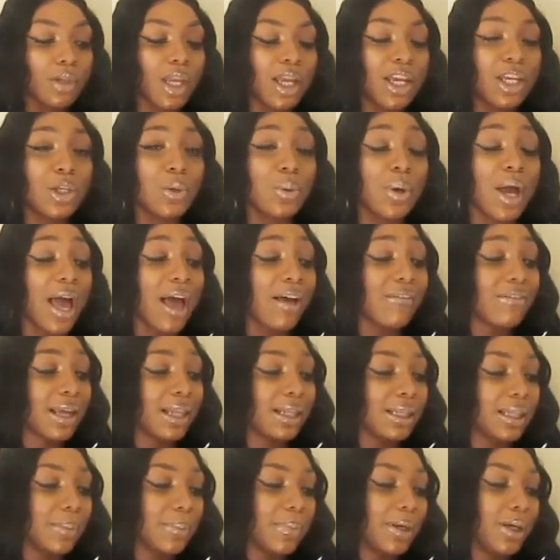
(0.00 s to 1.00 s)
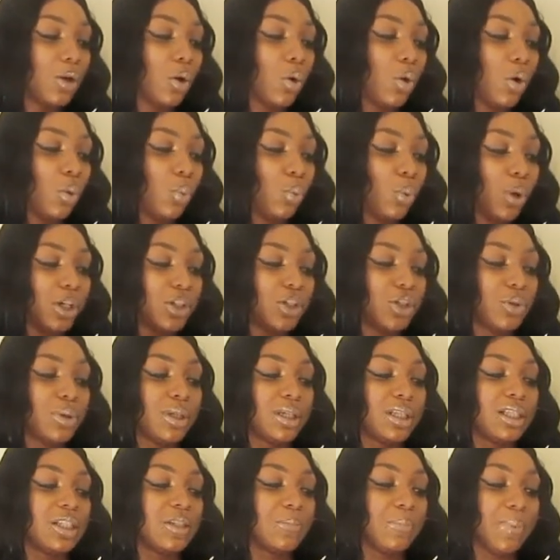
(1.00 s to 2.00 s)
And you have a limit on what you
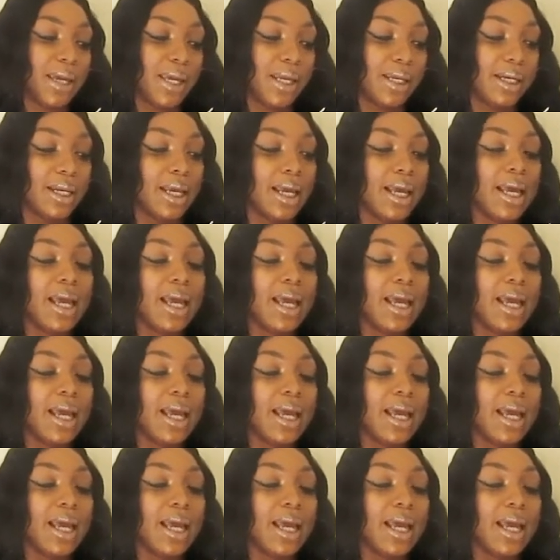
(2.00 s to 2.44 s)
can spend.